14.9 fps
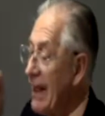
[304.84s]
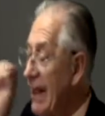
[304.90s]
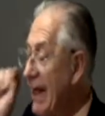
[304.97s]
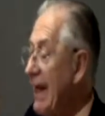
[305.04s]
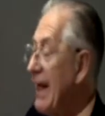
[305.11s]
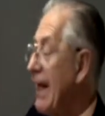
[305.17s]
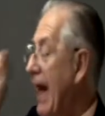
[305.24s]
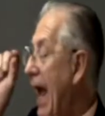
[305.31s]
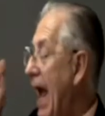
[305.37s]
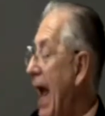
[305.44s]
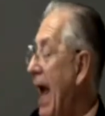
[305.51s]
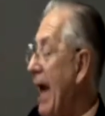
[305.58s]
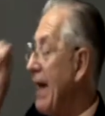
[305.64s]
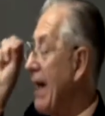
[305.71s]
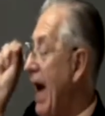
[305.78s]
in
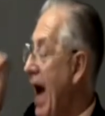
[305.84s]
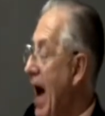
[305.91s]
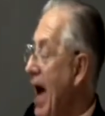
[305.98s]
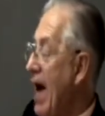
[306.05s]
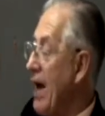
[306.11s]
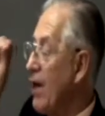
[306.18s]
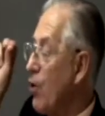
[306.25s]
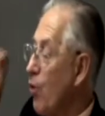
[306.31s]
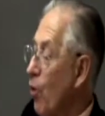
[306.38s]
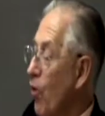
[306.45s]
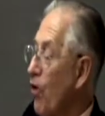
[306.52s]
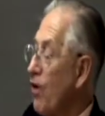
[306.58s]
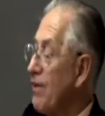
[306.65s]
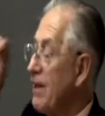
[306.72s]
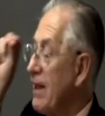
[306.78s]
an
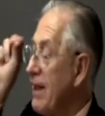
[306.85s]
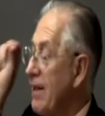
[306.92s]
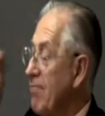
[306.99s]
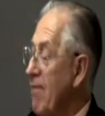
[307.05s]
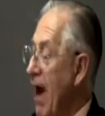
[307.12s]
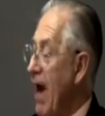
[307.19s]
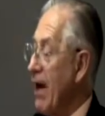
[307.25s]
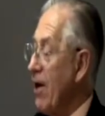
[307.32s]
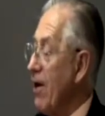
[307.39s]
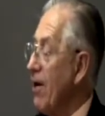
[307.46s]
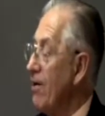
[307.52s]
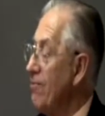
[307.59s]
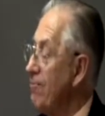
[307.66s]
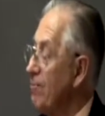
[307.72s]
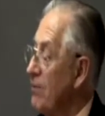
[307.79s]
unworthy
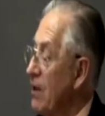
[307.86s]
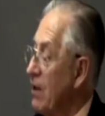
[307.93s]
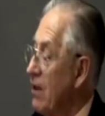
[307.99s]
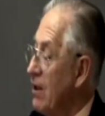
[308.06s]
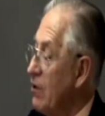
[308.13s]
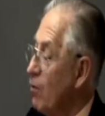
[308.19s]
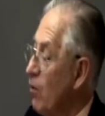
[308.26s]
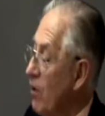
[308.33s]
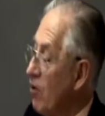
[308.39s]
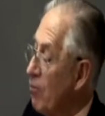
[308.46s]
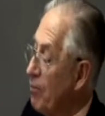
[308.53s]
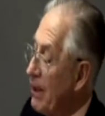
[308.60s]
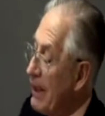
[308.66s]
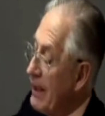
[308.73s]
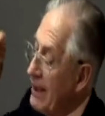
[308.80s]
manner will
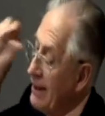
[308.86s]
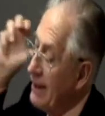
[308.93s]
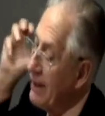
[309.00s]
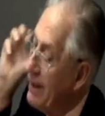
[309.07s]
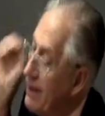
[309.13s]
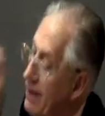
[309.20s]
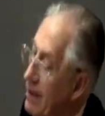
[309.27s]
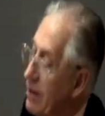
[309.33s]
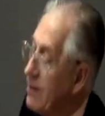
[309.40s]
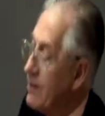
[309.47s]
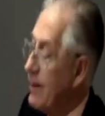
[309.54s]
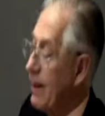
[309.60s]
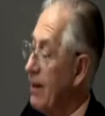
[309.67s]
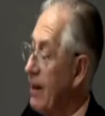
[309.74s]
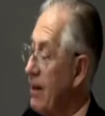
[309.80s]
be
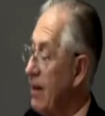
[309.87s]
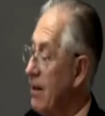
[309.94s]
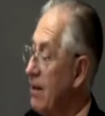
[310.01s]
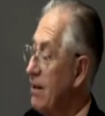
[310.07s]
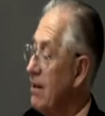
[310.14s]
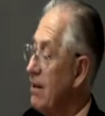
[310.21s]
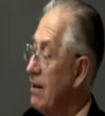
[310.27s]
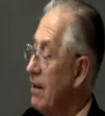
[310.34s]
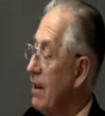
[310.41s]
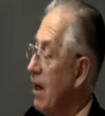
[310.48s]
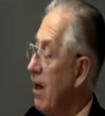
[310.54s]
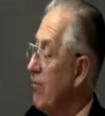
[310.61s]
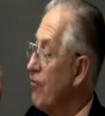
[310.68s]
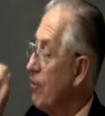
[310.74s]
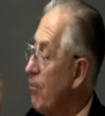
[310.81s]
guilty
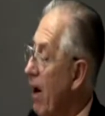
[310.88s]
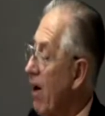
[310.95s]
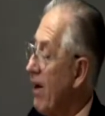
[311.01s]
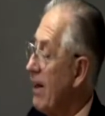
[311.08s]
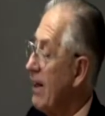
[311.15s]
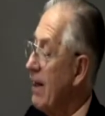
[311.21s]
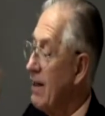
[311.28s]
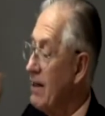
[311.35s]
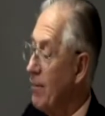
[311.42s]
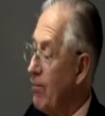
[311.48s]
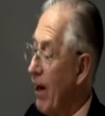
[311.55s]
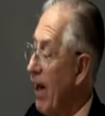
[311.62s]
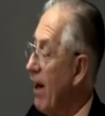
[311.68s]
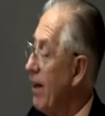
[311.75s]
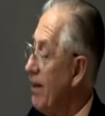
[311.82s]
of the body and the
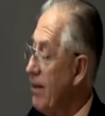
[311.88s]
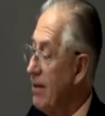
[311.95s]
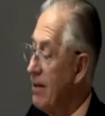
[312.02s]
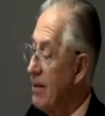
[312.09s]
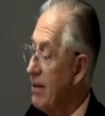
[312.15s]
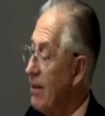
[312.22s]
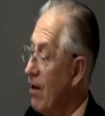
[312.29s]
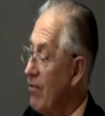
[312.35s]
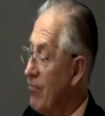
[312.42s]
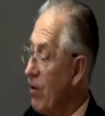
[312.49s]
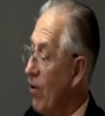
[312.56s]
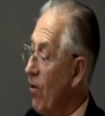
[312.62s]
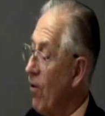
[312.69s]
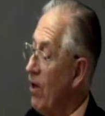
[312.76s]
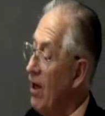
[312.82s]
blood of the
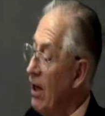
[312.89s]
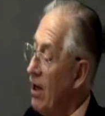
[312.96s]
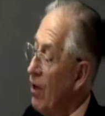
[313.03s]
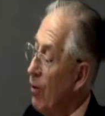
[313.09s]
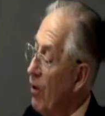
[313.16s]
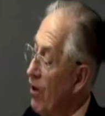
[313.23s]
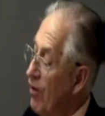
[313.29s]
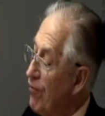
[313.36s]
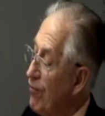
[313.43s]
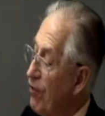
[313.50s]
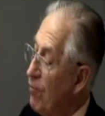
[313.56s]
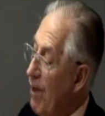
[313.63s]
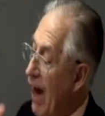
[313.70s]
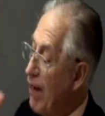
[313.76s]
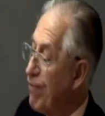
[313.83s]
Lord. Well, for
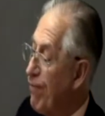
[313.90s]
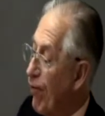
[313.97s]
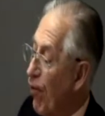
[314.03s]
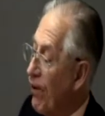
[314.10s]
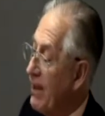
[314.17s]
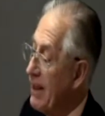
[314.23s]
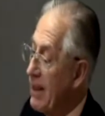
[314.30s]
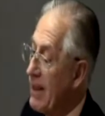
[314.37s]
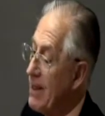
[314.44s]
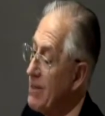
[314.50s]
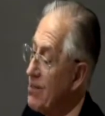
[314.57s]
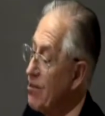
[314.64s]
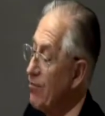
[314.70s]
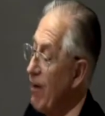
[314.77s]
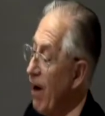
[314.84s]
about 40
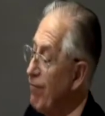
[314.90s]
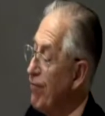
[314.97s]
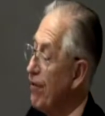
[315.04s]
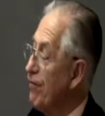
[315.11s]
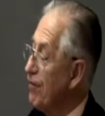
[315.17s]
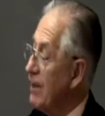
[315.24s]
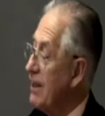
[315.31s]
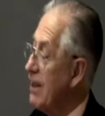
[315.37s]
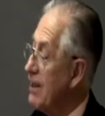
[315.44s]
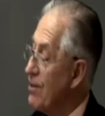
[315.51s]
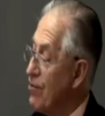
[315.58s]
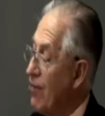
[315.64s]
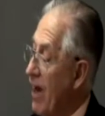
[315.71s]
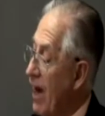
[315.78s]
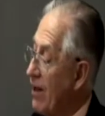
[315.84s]
years of my 50
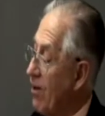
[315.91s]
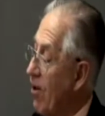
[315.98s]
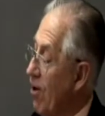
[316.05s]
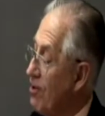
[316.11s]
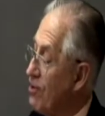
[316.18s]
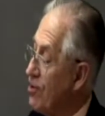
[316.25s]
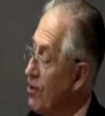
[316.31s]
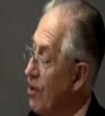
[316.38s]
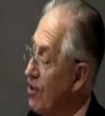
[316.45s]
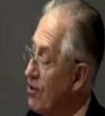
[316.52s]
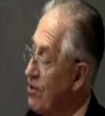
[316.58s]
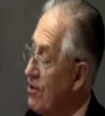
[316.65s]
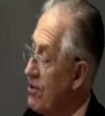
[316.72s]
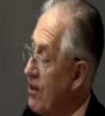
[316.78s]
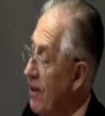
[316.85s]
years around God's
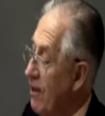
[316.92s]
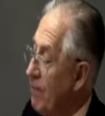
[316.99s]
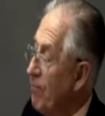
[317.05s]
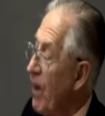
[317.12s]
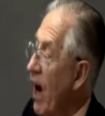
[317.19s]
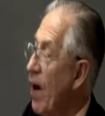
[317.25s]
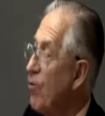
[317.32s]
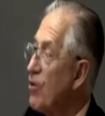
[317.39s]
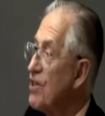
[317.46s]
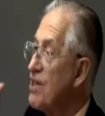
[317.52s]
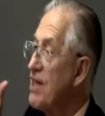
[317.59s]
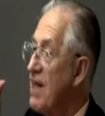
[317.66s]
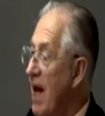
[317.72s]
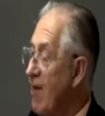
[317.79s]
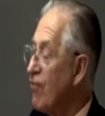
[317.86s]
churches, I was
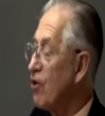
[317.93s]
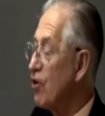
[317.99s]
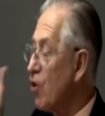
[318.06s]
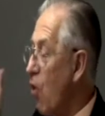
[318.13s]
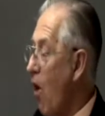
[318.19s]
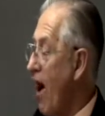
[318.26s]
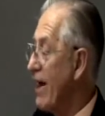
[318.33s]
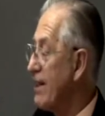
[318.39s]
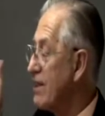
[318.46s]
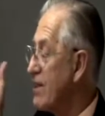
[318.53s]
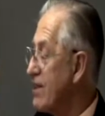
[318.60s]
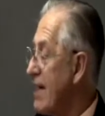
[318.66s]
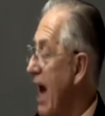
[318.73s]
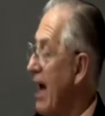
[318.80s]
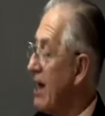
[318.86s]
never quite
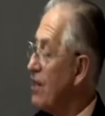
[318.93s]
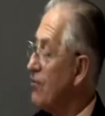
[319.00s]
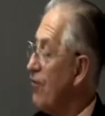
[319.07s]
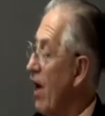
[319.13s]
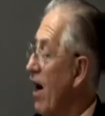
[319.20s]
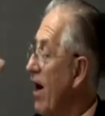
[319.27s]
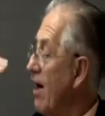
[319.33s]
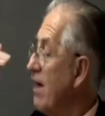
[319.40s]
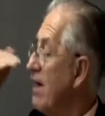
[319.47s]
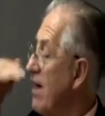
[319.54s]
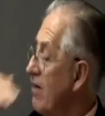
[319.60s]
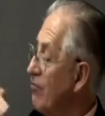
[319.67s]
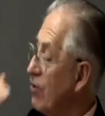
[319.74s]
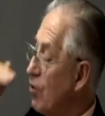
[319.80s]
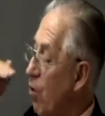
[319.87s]
satisfied and
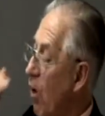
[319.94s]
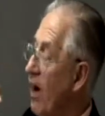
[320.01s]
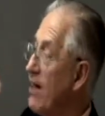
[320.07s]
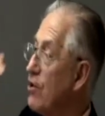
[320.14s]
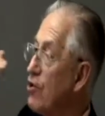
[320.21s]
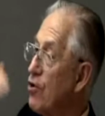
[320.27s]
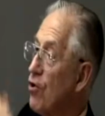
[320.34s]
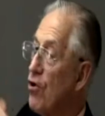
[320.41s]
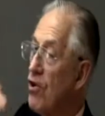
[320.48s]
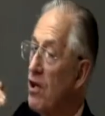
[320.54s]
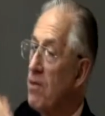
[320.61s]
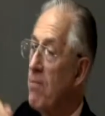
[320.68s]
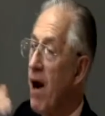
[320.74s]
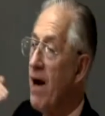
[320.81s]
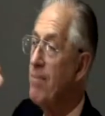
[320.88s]
never quite sure
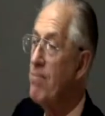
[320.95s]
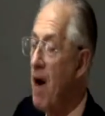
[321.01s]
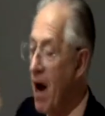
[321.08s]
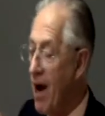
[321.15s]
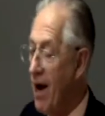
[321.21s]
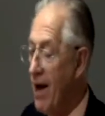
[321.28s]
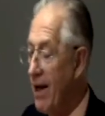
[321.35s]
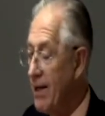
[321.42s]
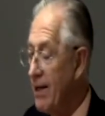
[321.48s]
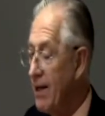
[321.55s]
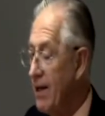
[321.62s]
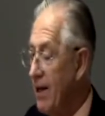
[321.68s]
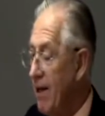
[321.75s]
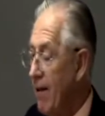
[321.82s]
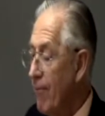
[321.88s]
in my mind
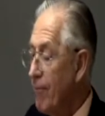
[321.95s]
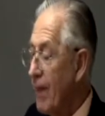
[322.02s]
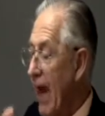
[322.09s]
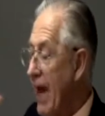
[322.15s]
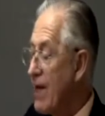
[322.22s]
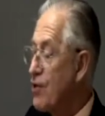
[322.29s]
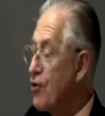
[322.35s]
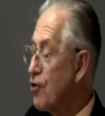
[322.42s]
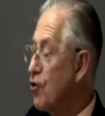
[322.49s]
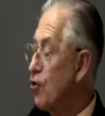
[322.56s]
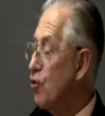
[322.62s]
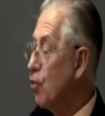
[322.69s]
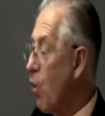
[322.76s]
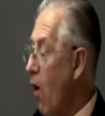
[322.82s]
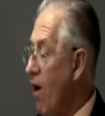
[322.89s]
as
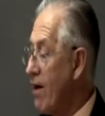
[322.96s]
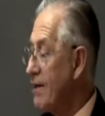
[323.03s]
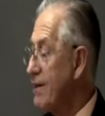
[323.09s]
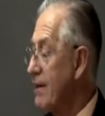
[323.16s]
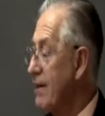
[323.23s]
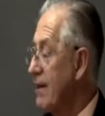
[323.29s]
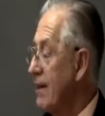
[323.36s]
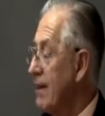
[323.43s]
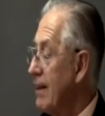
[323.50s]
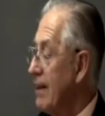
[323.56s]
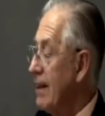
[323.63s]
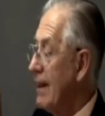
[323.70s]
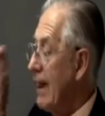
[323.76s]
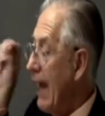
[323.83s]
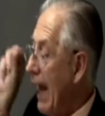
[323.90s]
to what
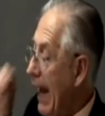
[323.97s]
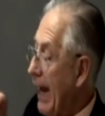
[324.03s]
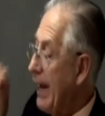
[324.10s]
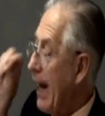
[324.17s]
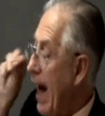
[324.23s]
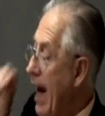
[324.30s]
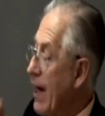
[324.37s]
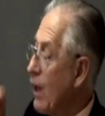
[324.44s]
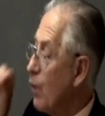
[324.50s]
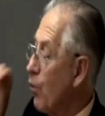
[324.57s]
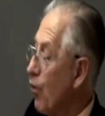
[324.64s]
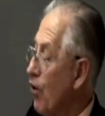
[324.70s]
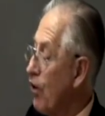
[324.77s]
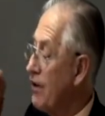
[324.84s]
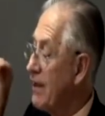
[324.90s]
an
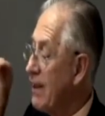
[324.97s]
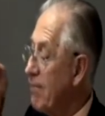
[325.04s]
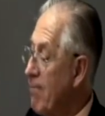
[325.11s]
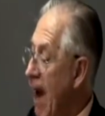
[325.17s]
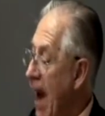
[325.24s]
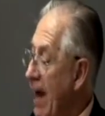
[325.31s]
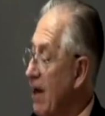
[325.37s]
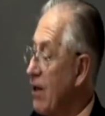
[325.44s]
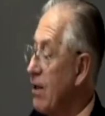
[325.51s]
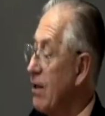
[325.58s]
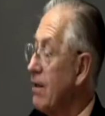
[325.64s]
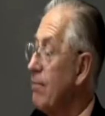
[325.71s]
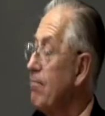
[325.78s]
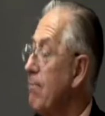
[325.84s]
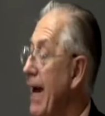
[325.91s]
unworthy
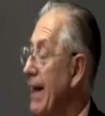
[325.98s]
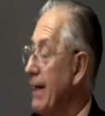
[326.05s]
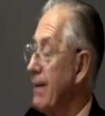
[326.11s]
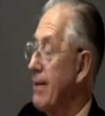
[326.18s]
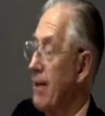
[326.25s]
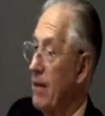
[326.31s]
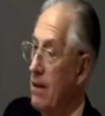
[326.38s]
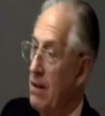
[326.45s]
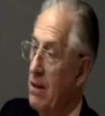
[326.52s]
manner meant.